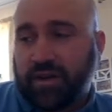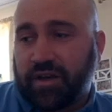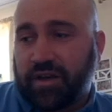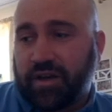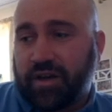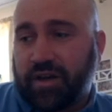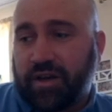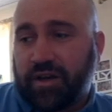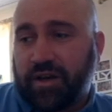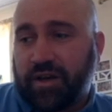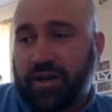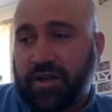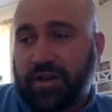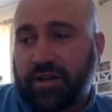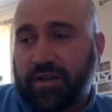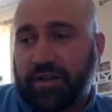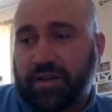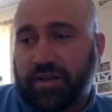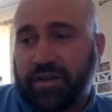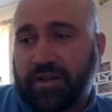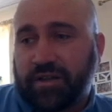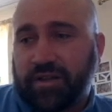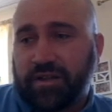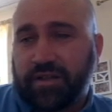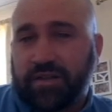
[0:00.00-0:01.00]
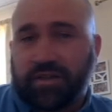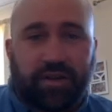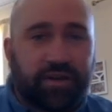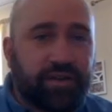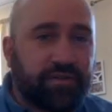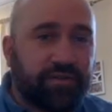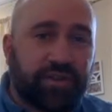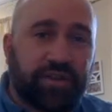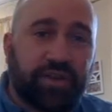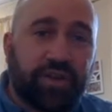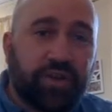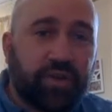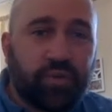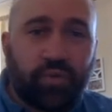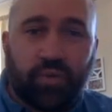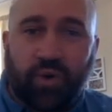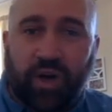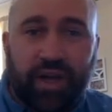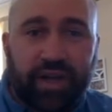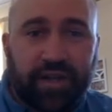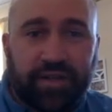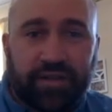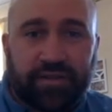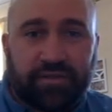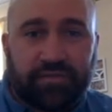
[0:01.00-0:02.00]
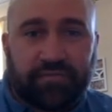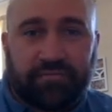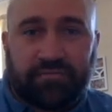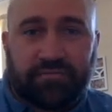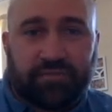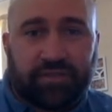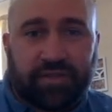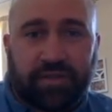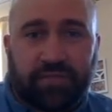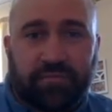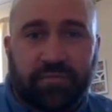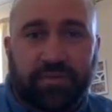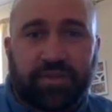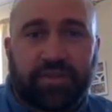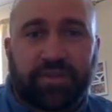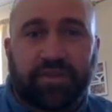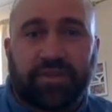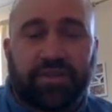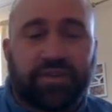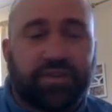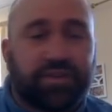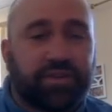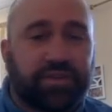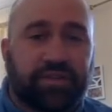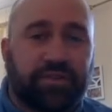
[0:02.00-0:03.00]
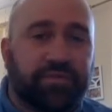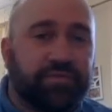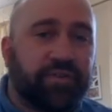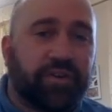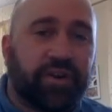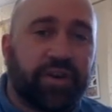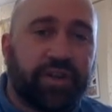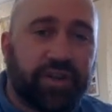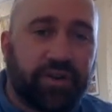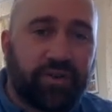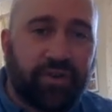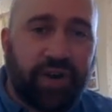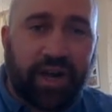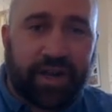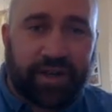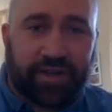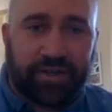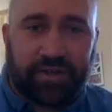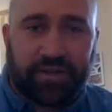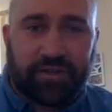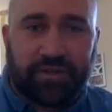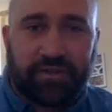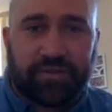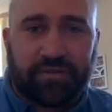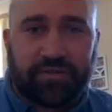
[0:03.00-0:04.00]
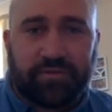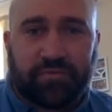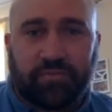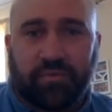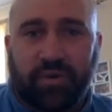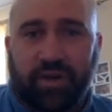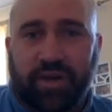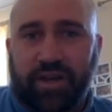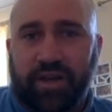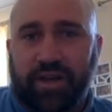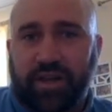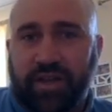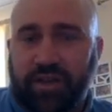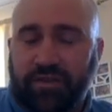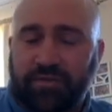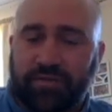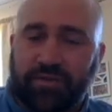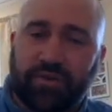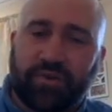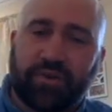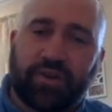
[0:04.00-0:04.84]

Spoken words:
there's kind of a new way simply to justify your actions, where if you